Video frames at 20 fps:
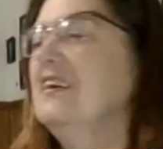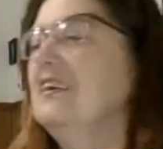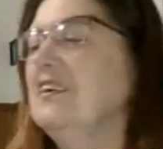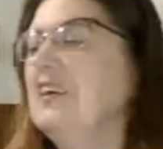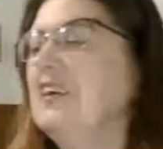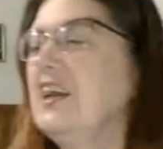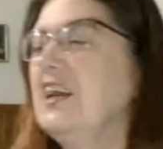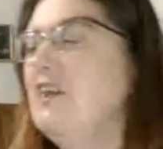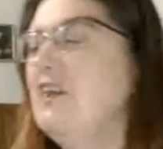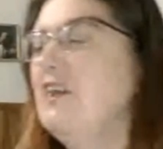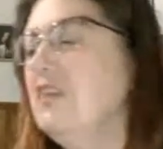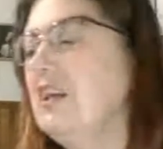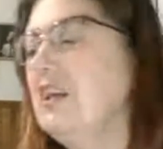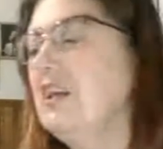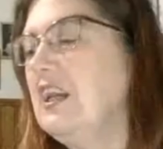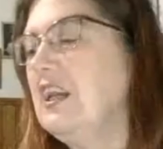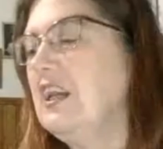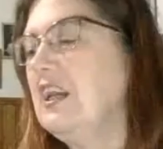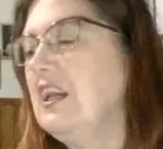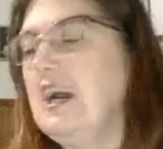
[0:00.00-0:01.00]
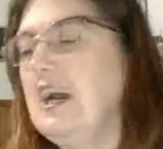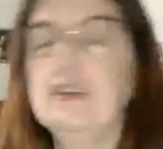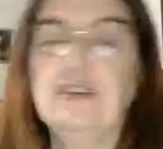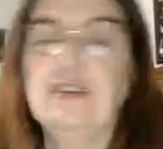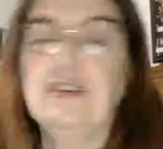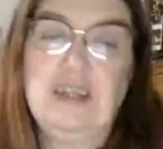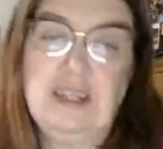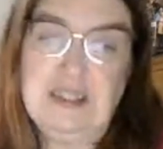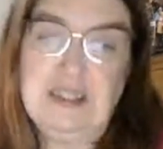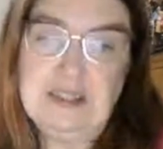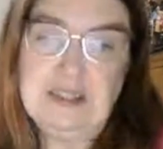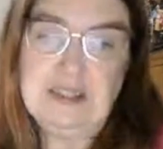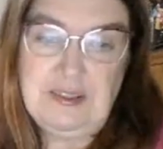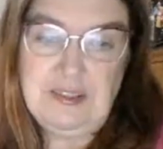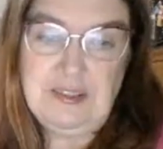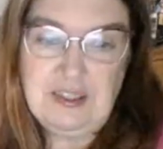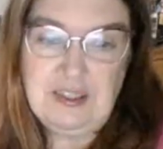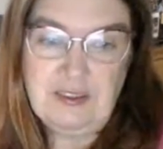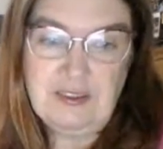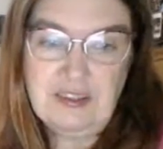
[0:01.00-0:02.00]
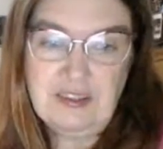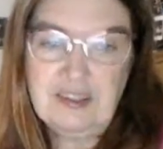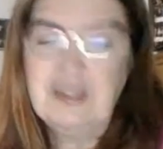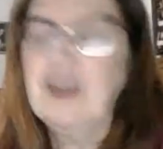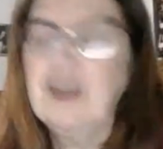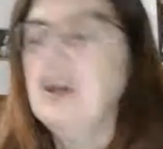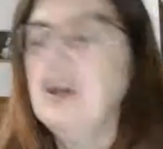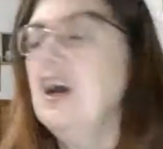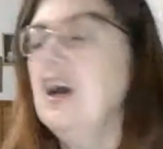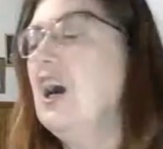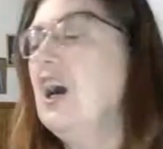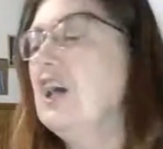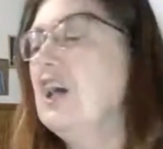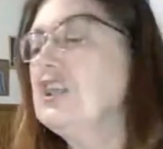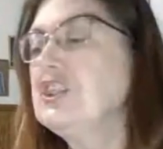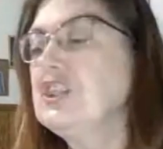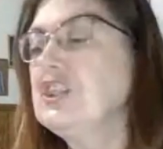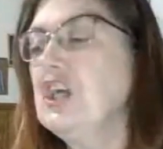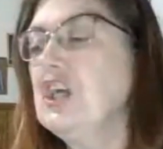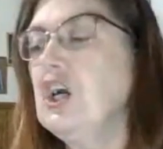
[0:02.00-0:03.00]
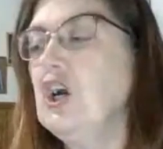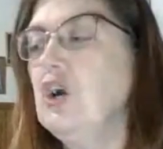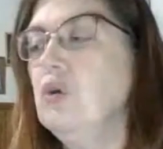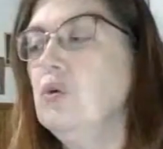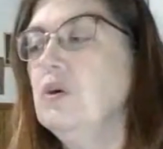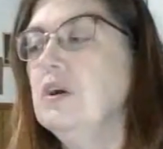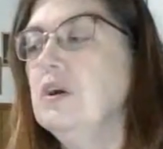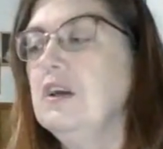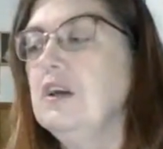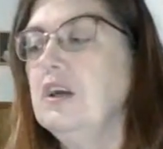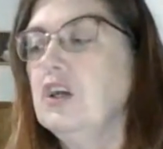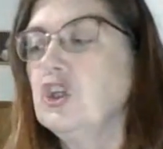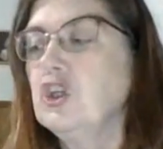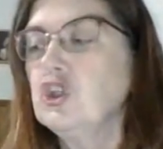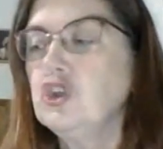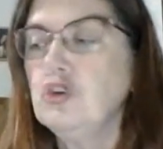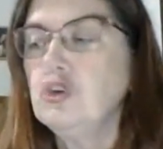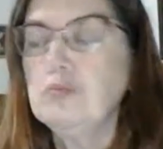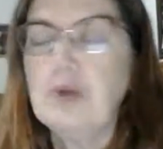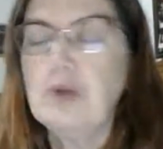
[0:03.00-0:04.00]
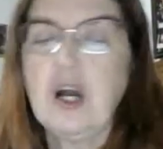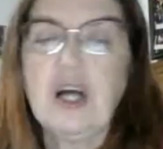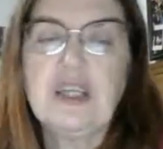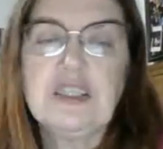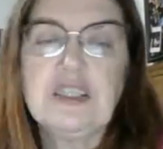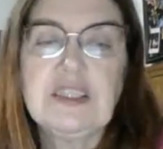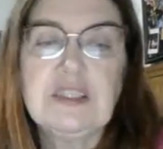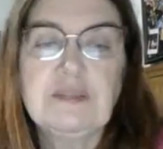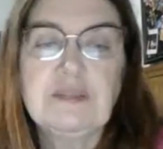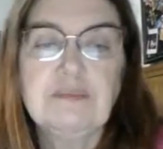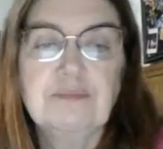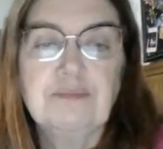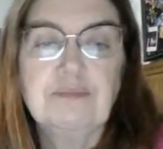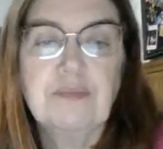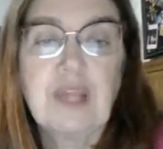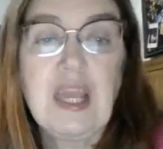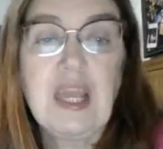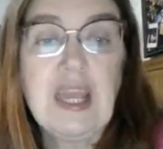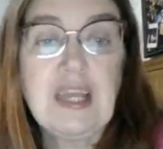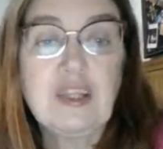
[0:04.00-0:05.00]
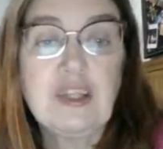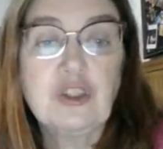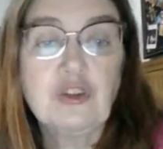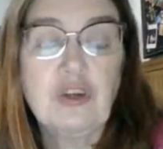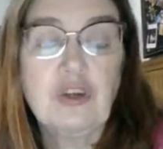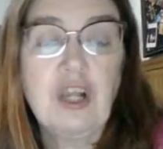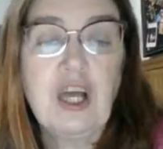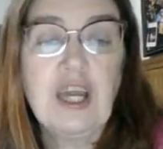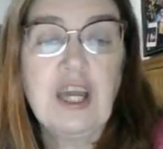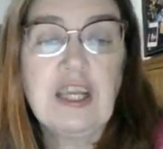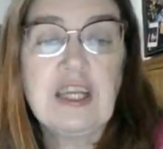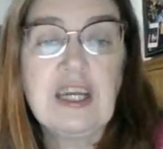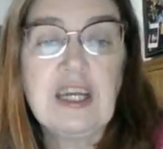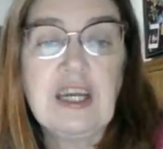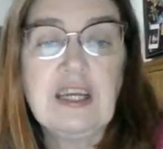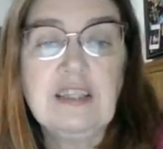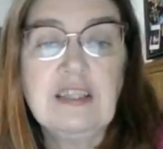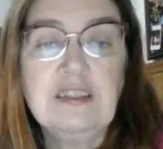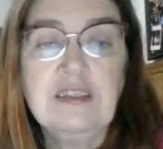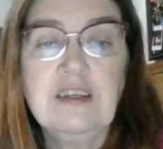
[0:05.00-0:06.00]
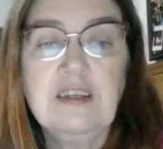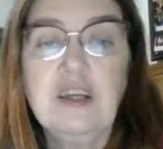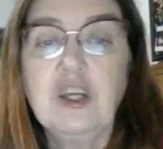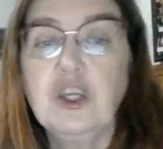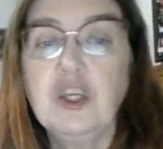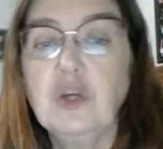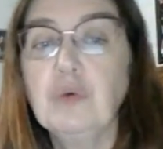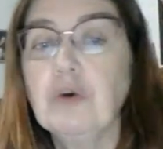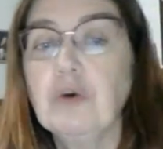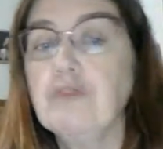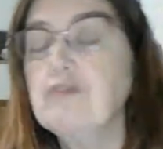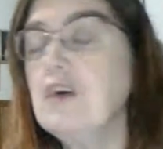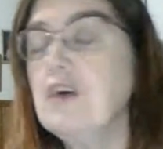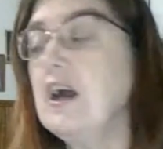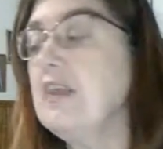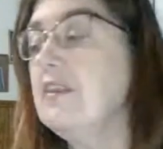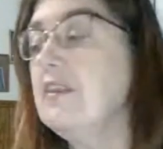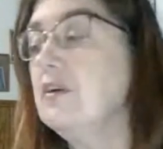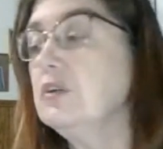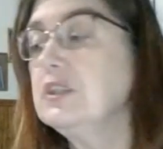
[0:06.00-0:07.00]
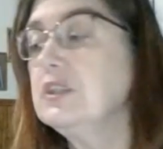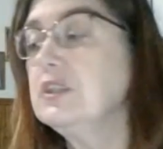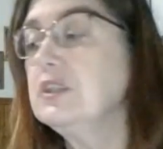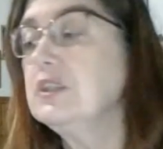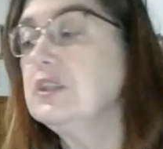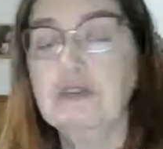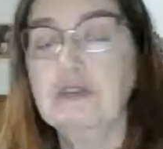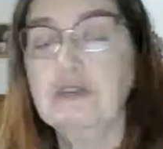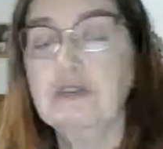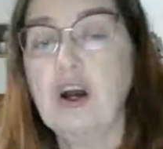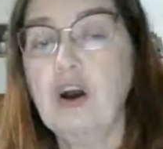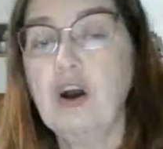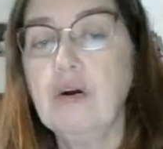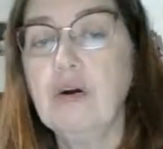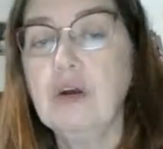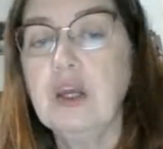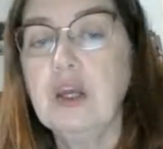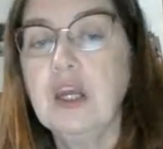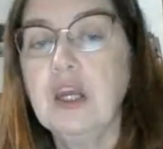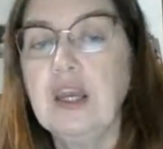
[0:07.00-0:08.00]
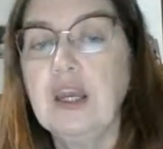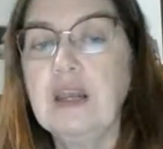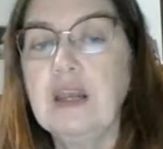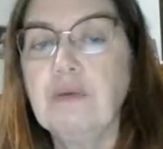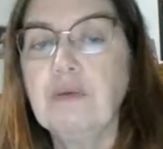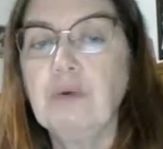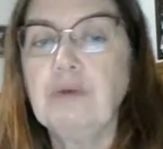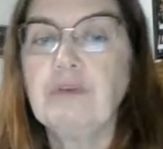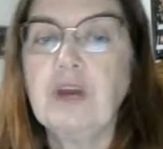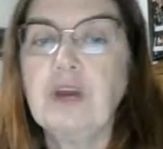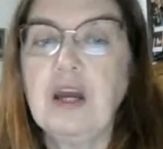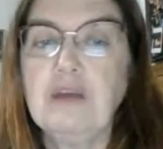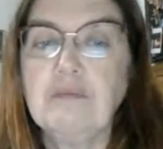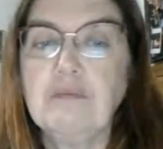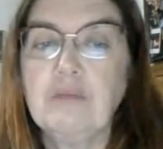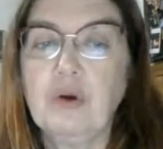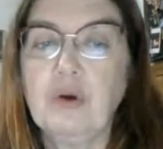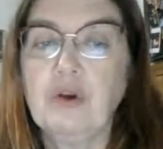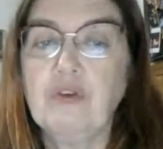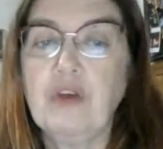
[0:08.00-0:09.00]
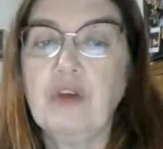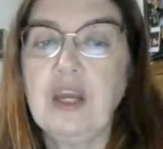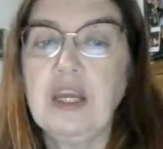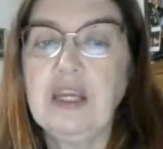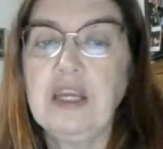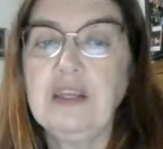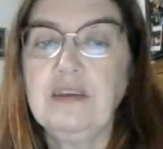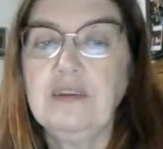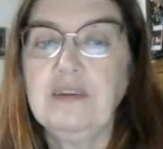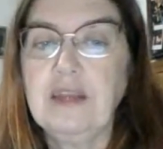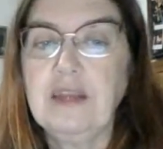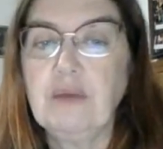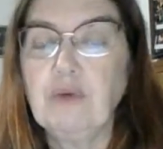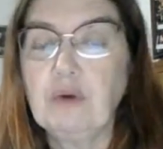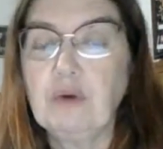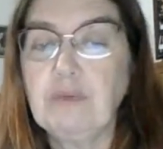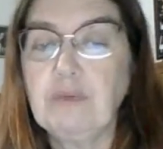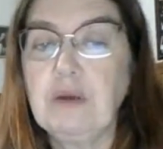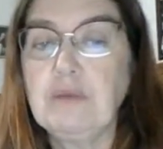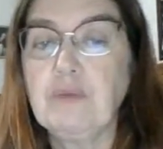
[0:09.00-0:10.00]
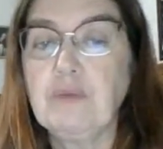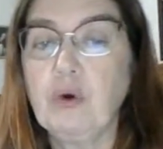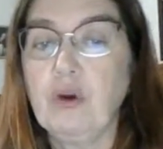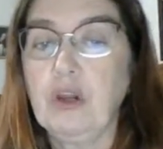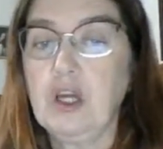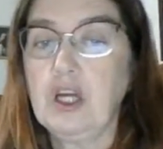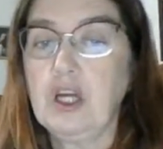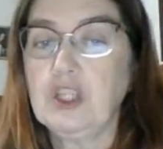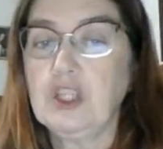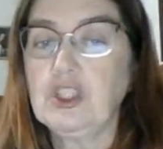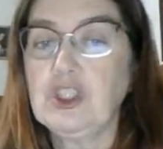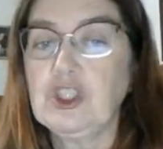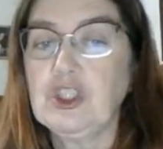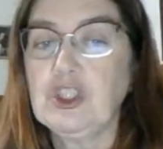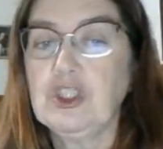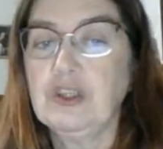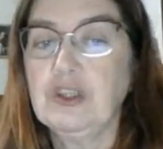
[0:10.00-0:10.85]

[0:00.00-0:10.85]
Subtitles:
Can't read it. I have to read it to you. Also, true moss and true lichen, you will find those in the fall. And if we've gotten more rain, they will be more lush.